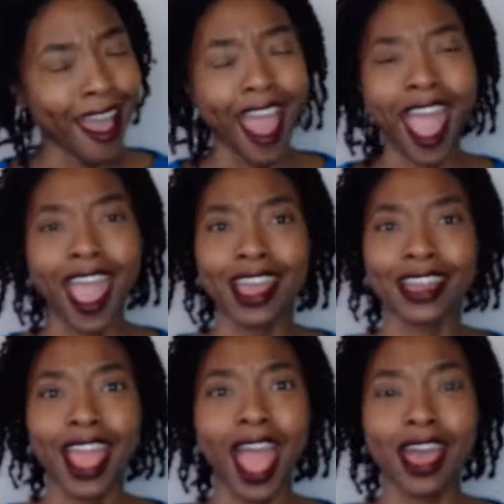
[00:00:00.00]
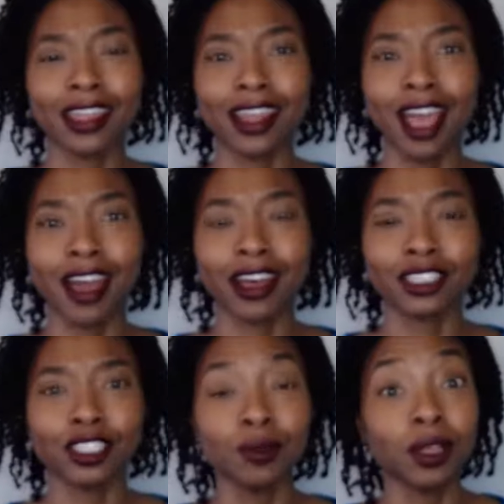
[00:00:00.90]
and had
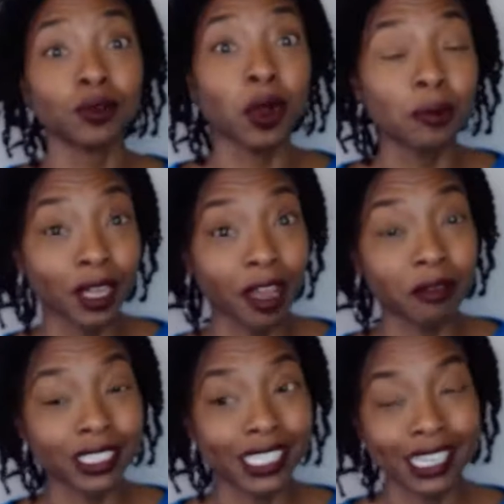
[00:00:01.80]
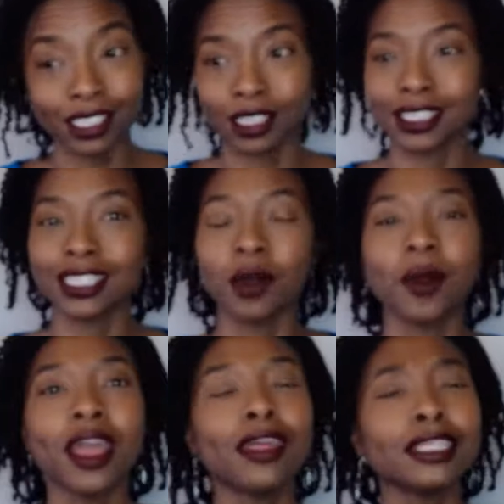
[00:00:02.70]
2 enrollment conversations. So
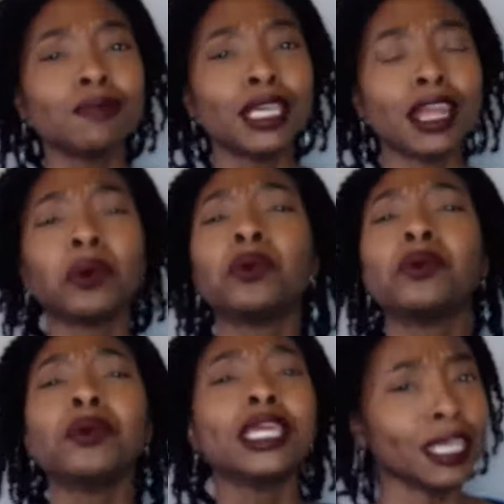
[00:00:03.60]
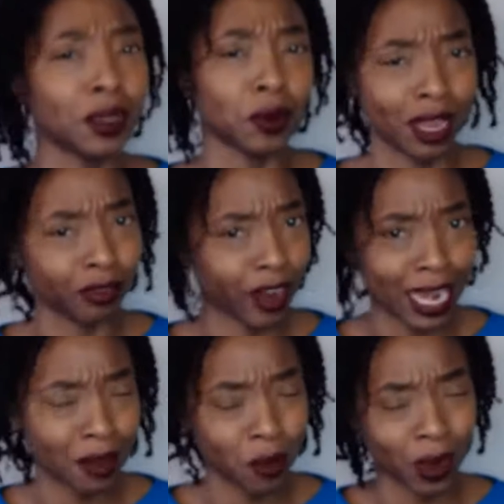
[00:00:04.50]
it has been a really great
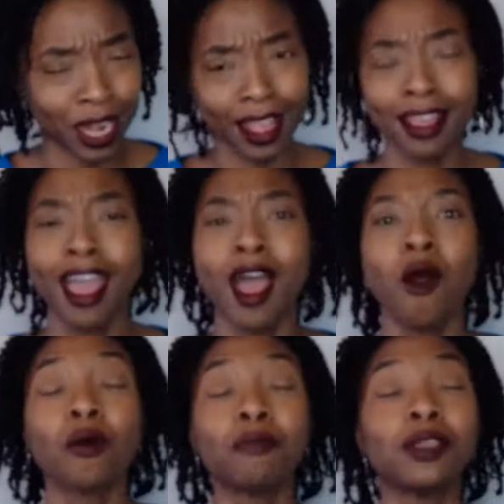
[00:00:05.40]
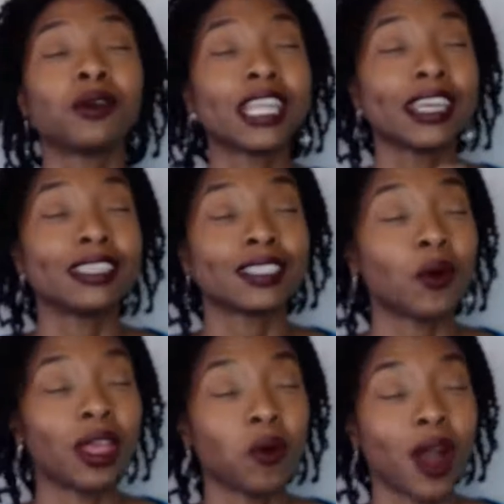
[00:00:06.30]
Friday morning. Hope your day is
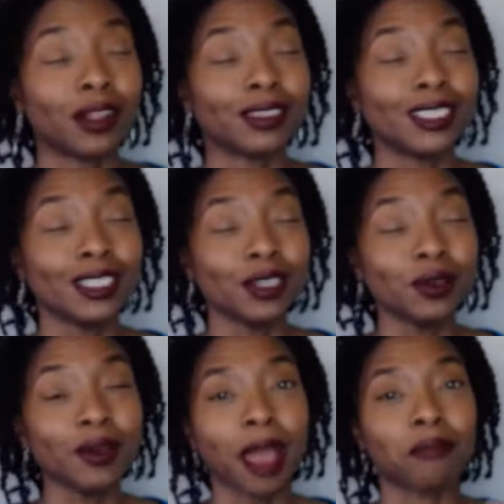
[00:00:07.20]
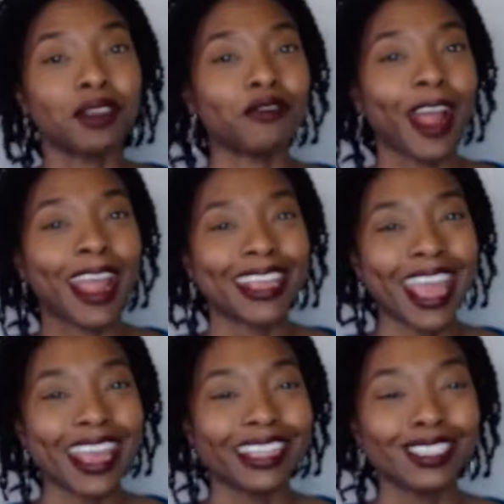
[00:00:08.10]
going well too. Happy
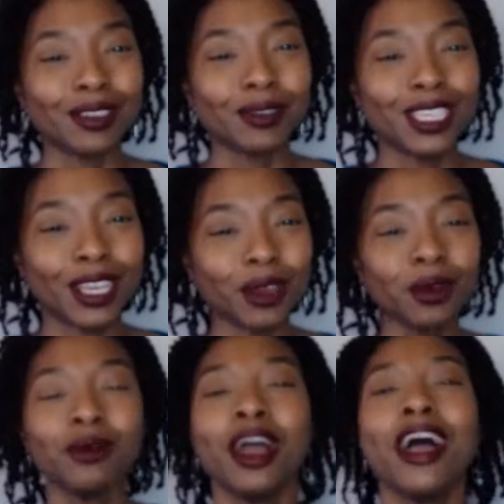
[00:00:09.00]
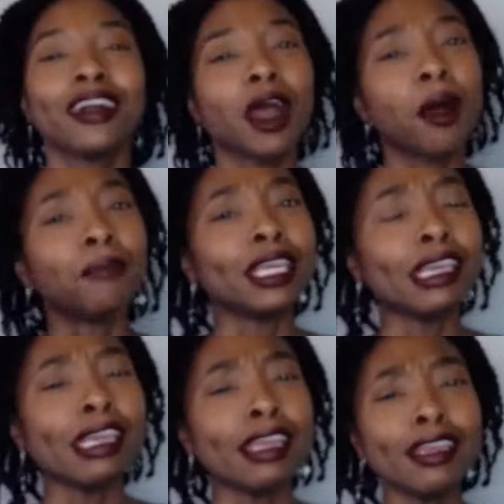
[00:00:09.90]
Friday to you. Come
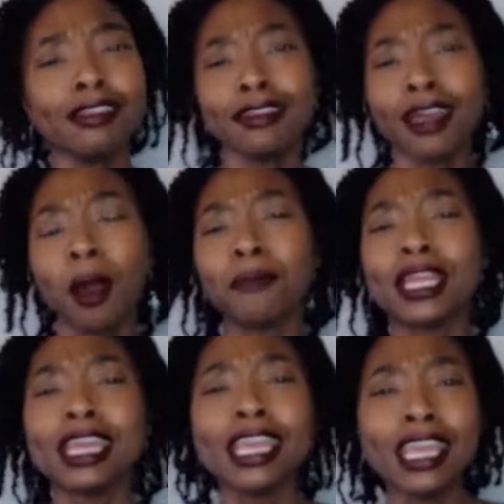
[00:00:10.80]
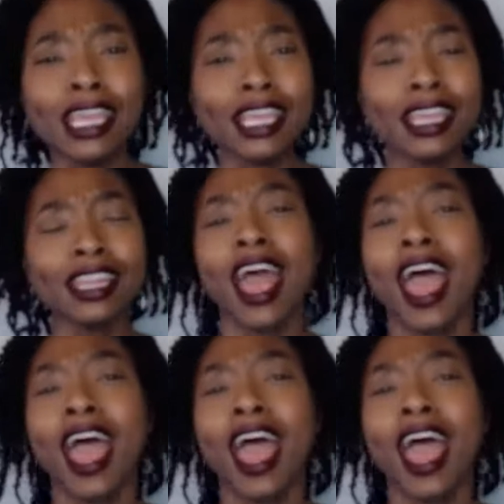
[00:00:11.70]
in, come in.